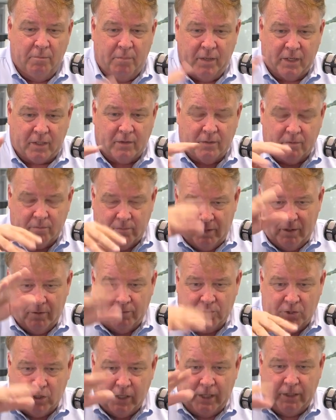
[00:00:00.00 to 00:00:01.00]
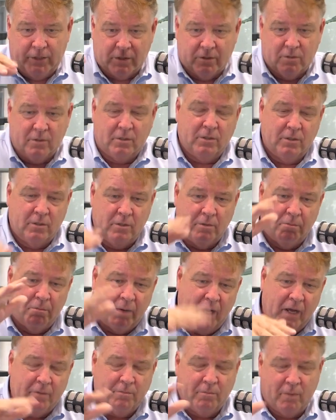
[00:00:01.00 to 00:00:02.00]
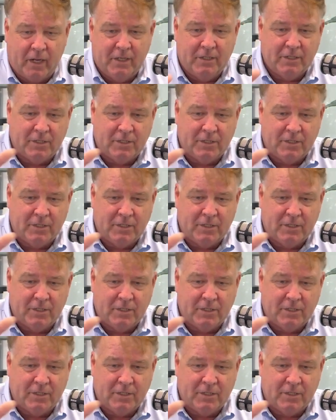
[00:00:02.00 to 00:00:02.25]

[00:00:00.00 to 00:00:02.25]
pick, you know, change the buy